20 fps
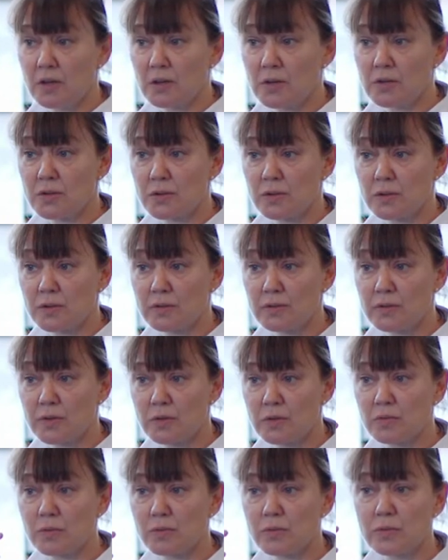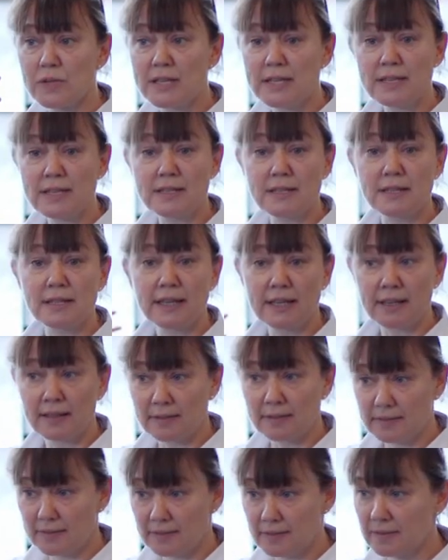sort of
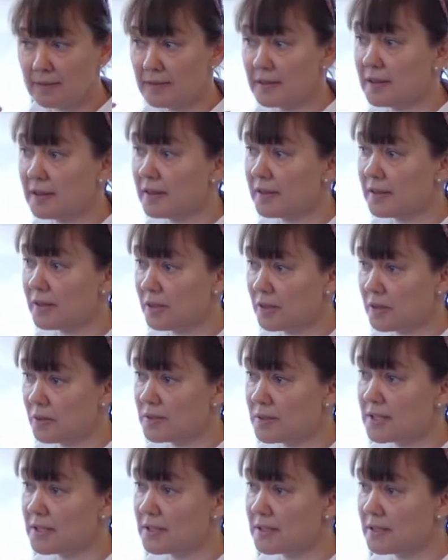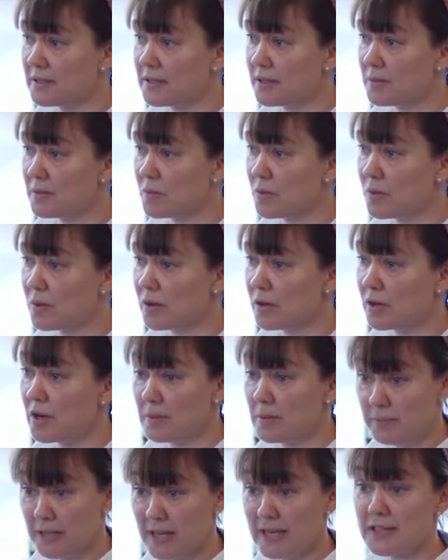reasoning that goes into their more
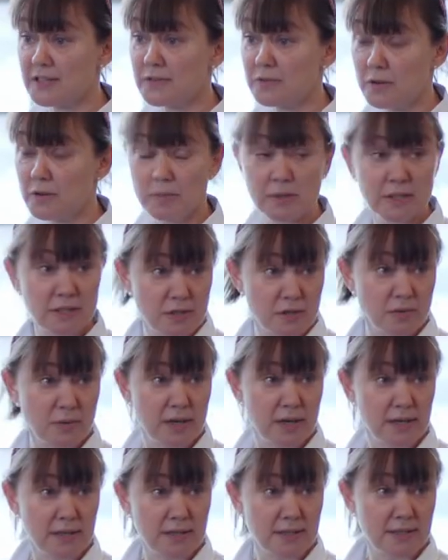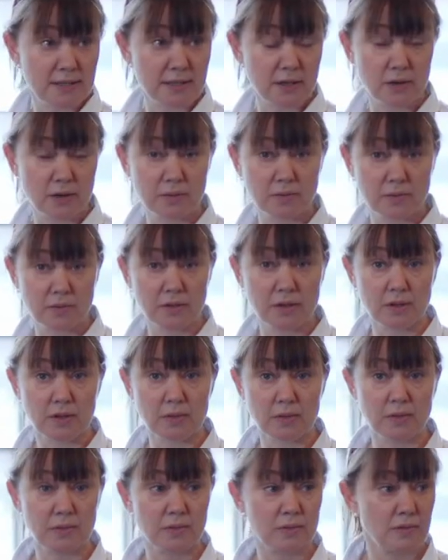complex formulas, right? Because they're, you
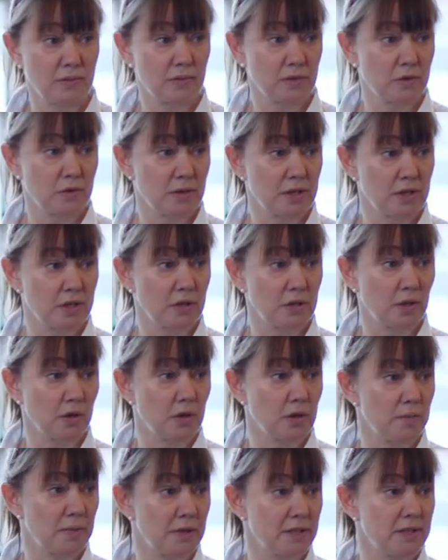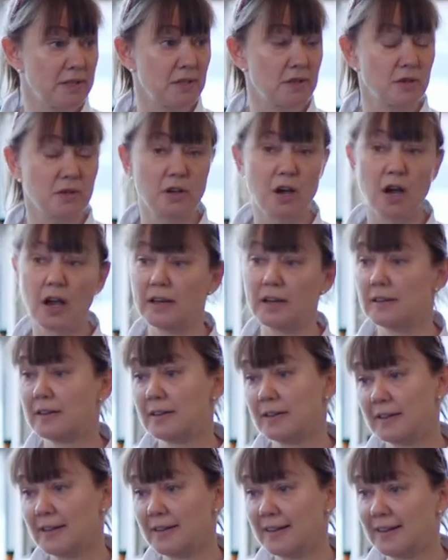know, traditional herbalists are not
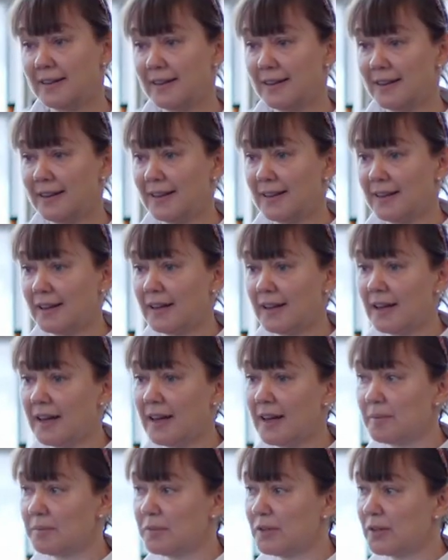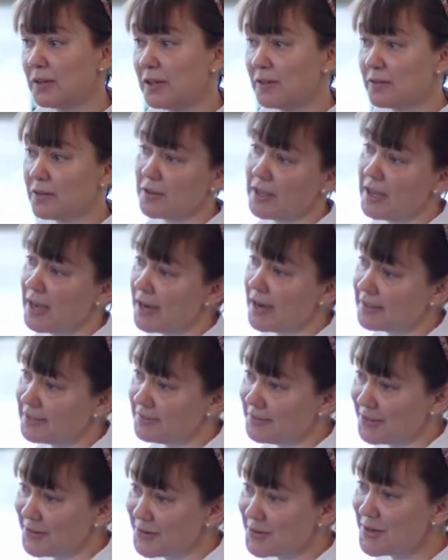looking for the
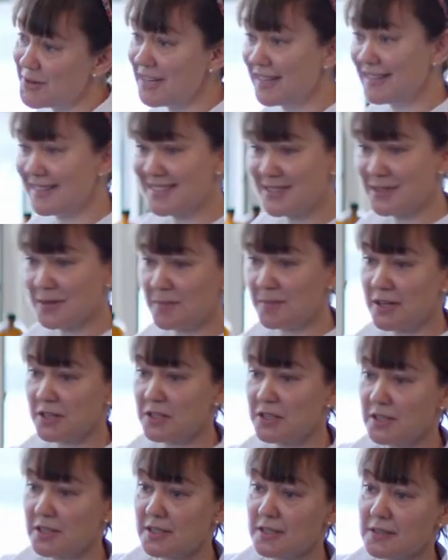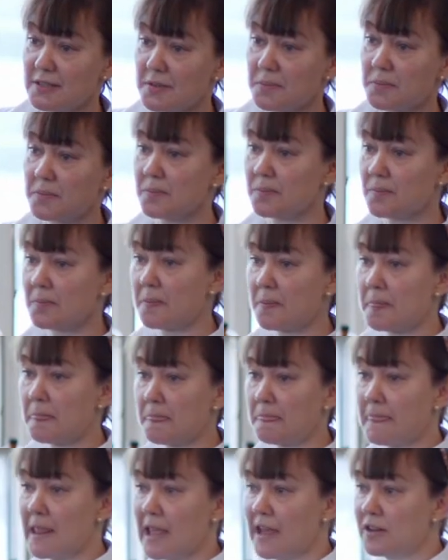active ingredients so much as
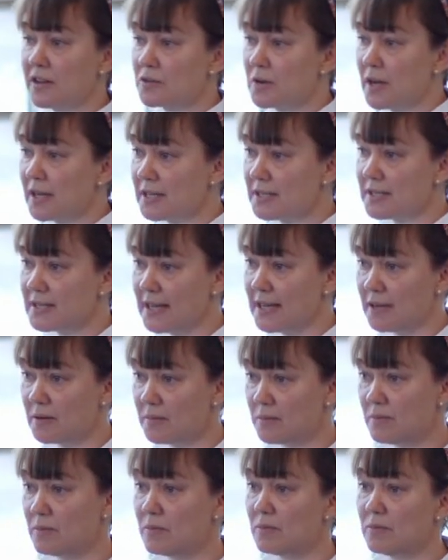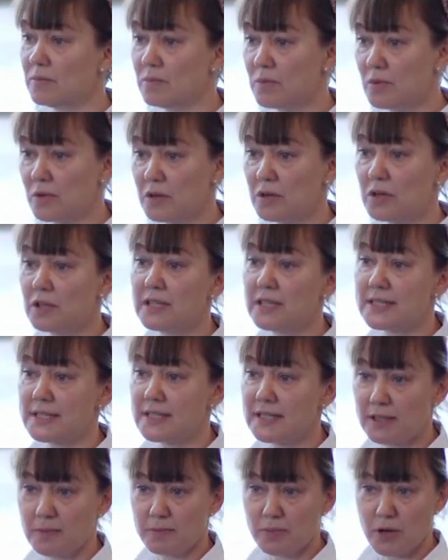trying to take a more
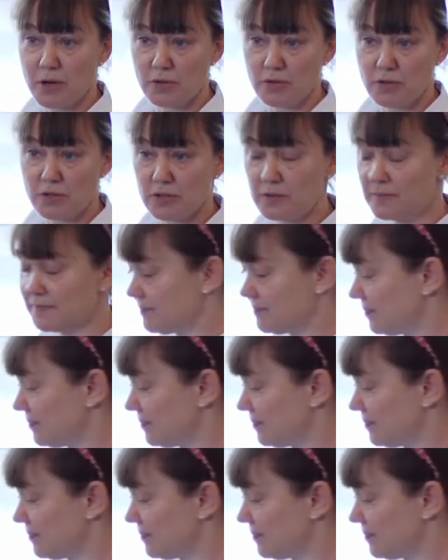holistic approach.